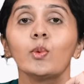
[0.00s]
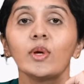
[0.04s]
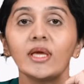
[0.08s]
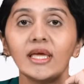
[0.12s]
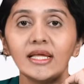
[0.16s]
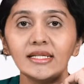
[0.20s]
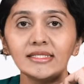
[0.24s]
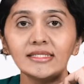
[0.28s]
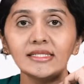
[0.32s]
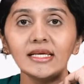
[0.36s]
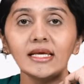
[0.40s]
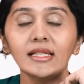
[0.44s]
we
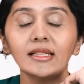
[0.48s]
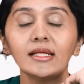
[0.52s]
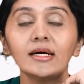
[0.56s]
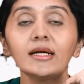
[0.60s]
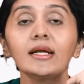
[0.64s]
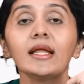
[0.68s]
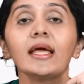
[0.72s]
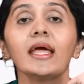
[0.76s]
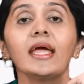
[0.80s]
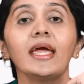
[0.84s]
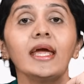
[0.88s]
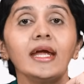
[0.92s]
can say
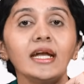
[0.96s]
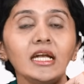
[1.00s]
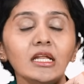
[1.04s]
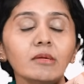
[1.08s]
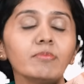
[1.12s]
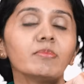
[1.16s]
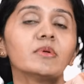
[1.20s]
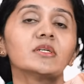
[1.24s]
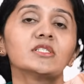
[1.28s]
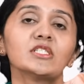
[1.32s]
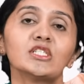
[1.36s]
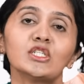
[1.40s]
that
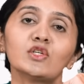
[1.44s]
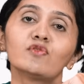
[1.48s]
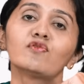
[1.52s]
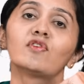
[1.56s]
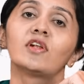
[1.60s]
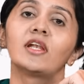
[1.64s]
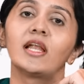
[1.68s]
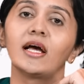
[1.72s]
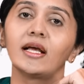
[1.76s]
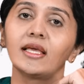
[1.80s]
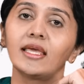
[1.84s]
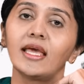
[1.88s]
80% of
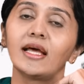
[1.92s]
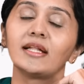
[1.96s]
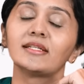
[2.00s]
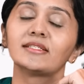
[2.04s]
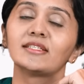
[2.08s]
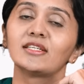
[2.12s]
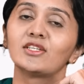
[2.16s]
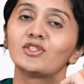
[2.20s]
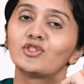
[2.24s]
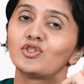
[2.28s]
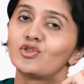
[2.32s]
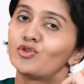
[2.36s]
the lung
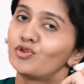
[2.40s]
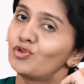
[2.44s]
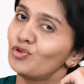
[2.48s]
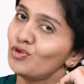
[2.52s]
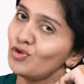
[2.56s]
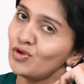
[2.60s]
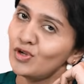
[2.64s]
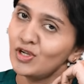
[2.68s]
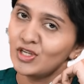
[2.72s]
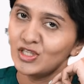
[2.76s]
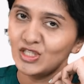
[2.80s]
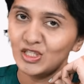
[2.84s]
cancer is due to
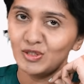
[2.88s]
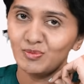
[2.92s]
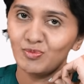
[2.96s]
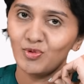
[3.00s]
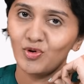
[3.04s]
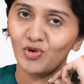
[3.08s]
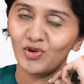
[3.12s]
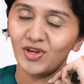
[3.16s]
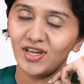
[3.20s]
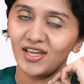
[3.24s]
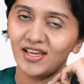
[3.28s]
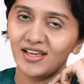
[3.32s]

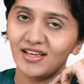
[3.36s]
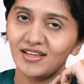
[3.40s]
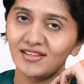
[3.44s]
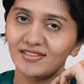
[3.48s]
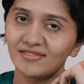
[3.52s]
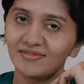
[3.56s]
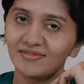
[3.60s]
smoking.